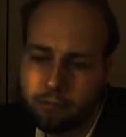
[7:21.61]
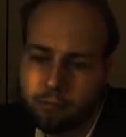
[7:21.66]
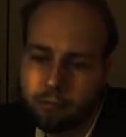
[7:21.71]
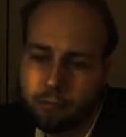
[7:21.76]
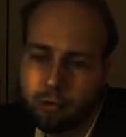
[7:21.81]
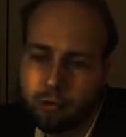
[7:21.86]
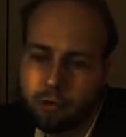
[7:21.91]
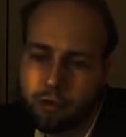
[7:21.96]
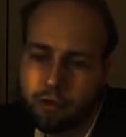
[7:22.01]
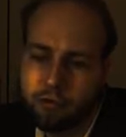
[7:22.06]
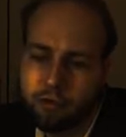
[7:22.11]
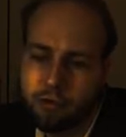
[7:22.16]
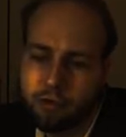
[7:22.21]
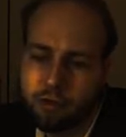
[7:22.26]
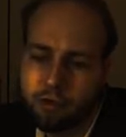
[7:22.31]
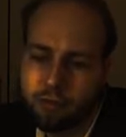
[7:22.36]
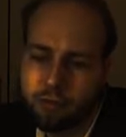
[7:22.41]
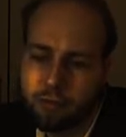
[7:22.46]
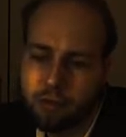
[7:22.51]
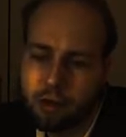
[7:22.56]

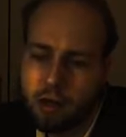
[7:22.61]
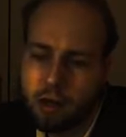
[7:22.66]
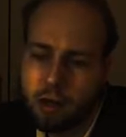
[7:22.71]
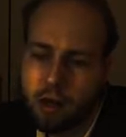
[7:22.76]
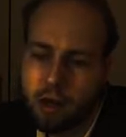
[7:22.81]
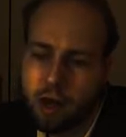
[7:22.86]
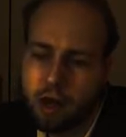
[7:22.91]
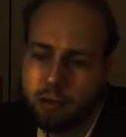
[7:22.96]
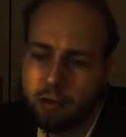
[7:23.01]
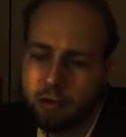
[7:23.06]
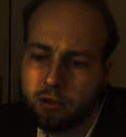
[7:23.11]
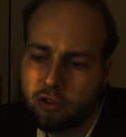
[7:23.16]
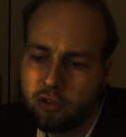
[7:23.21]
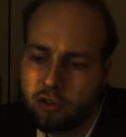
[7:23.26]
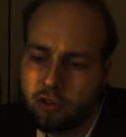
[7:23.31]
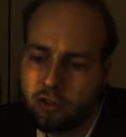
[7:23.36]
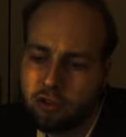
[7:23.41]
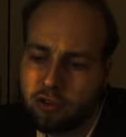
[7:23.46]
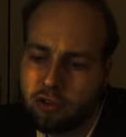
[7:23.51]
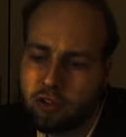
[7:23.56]
Moreover, I was
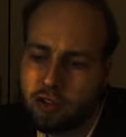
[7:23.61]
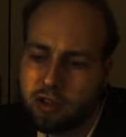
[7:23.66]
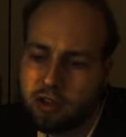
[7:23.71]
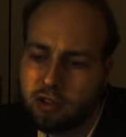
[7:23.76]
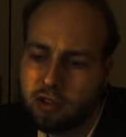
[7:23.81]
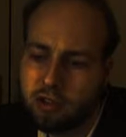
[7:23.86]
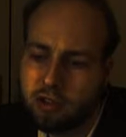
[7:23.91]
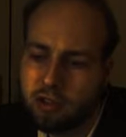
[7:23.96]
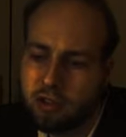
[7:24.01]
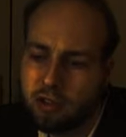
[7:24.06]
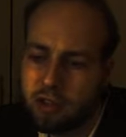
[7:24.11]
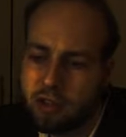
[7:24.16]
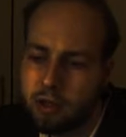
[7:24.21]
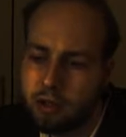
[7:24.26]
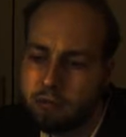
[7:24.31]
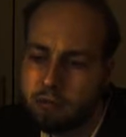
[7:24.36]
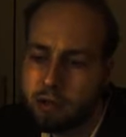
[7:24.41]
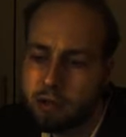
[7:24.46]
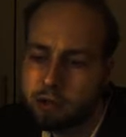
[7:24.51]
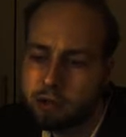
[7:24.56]
concealed
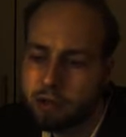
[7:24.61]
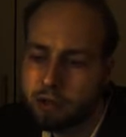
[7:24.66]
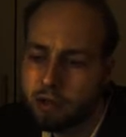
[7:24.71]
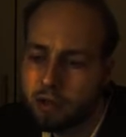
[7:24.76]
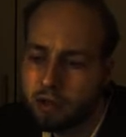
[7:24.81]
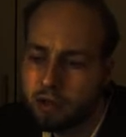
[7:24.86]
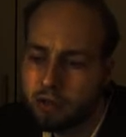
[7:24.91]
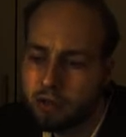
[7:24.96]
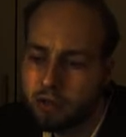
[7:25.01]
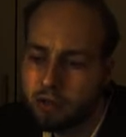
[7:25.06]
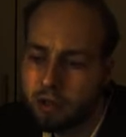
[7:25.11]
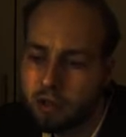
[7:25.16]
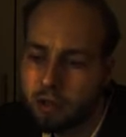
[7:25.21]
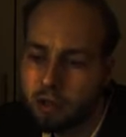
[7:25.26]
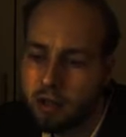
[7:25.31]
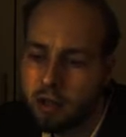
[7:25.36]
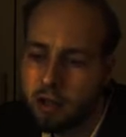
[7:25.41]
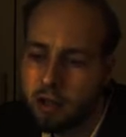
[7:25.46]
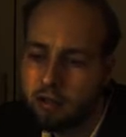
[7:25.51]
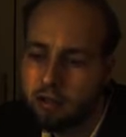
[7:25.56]
and motionless
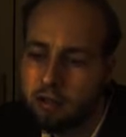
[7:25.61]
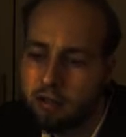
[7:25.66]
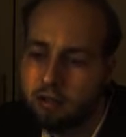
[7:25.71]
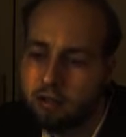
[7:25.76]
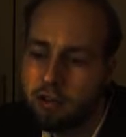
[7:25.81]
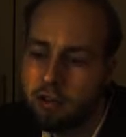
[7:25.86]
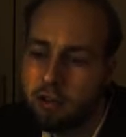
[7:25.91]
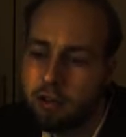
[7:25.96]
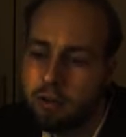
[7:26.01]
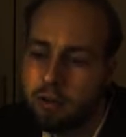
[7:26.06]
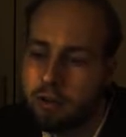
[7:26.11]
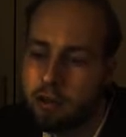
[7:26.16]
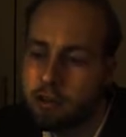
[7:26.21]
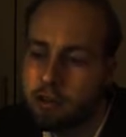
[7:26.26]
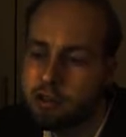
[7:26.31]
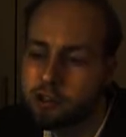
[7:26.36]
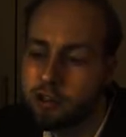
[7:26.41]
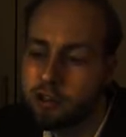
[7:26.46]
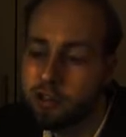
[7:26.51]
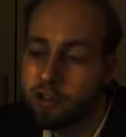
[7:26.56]
and under no
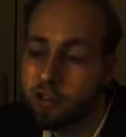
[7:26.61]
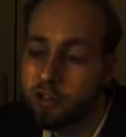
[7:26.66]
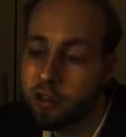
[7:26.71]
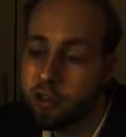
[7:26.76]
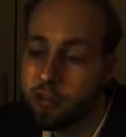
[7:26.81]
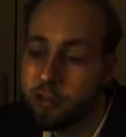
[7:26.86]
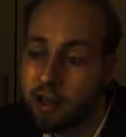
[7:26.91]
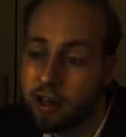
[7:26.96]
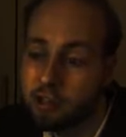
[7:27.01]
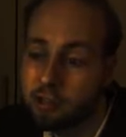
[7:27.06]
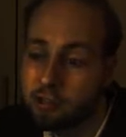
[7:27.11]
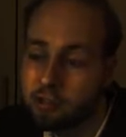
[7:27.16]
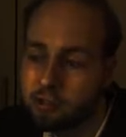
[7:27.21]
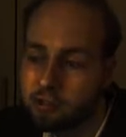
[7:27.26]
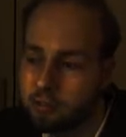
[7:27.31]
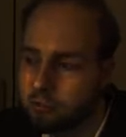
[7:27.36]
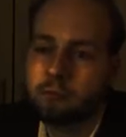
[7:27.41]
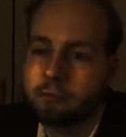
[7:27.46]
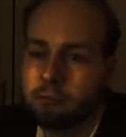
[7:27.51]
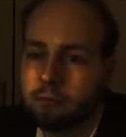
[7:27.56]
urgency of action.